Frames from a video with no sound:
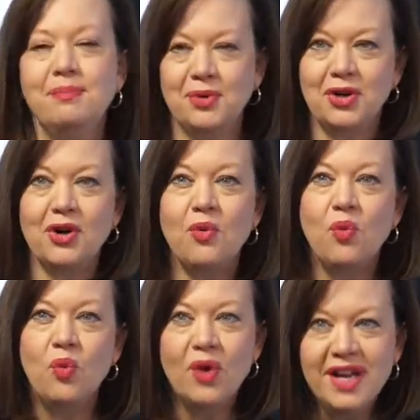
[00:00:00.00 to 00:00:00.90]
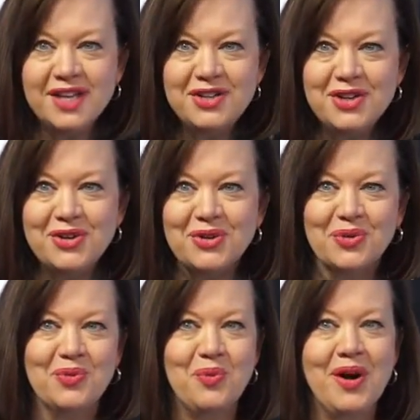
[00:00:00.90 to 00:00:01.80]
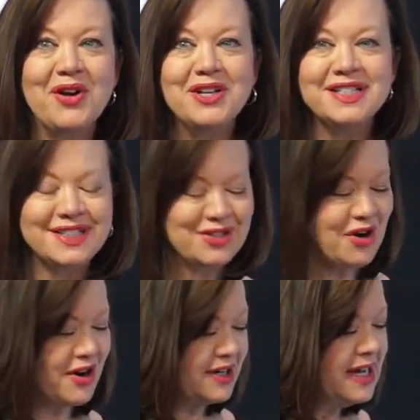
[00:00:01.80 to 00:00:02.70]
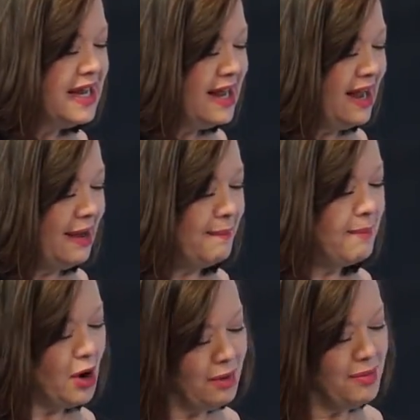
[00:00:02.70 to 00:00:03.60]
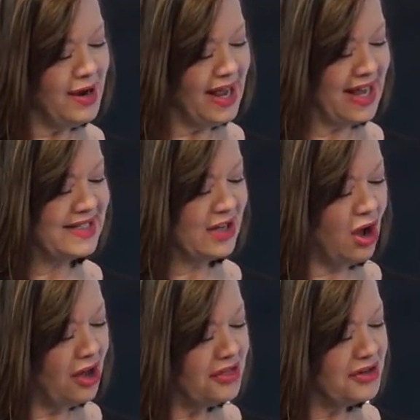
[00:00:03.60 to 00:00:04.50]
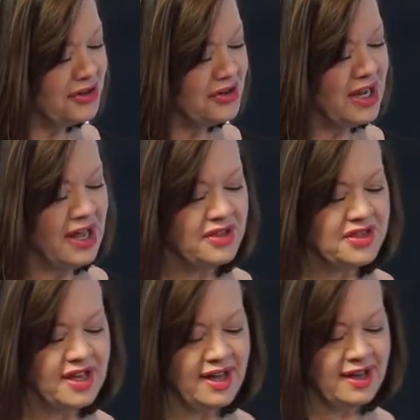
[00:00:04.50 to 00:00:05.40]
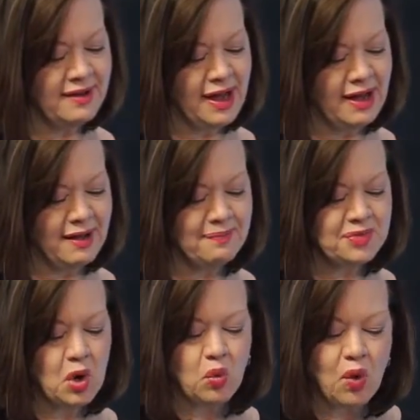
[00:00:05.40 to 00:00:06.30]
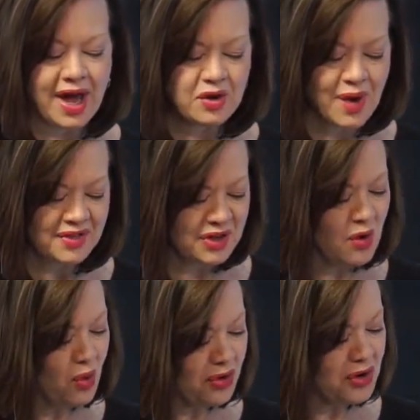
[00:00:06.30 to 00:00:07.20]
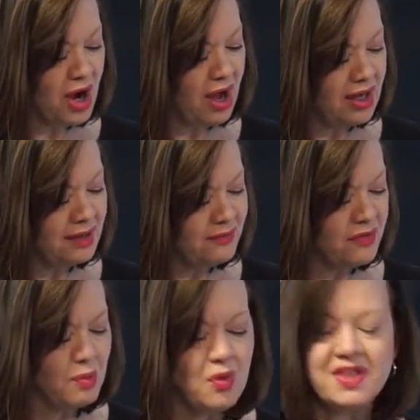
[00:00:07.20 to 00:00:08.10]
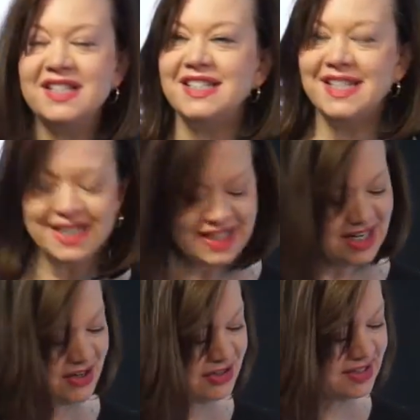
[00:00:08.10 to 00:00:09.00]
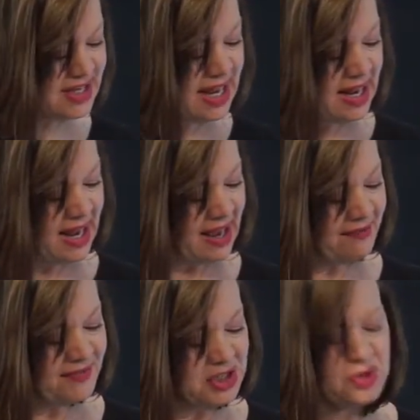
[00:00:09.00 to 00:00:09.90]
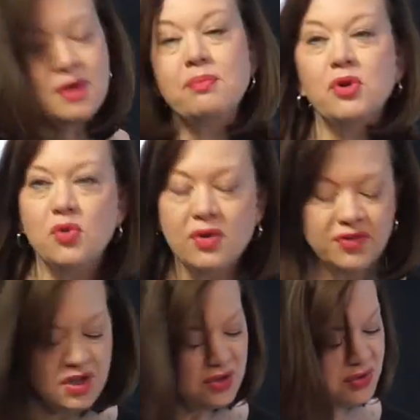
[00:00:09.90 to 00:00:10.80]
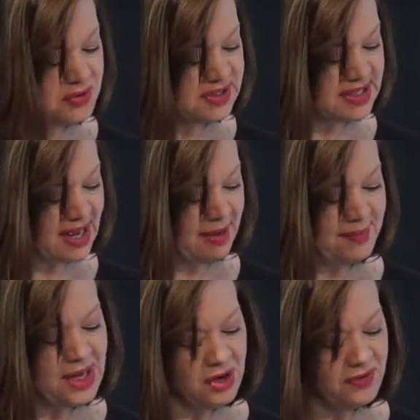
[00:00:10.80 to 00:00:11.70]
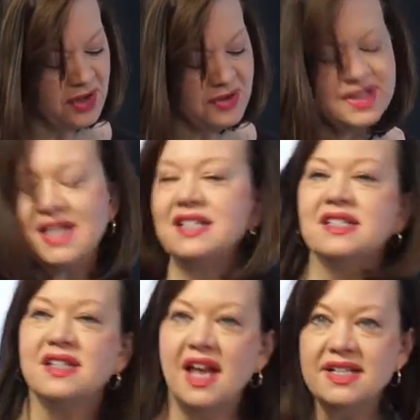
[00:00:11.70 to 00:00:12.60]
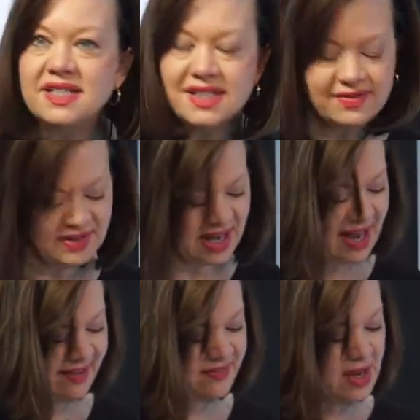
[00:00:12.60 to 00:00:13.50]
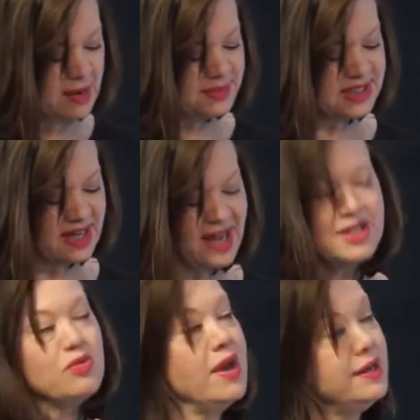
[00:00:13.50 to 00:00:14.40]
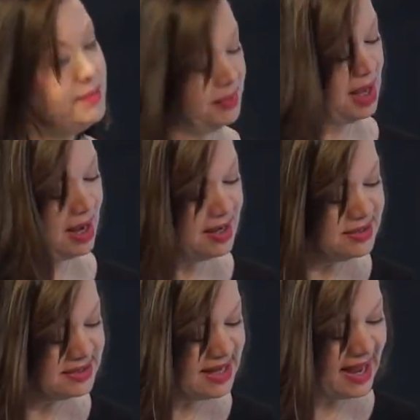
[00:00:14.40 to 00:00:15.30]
a book. What do you do? Where do you start? Barbara has authored the Right Around the Corner column for more than 10 years, featuring book reviews, interviews, and slices of life, besides writing blogs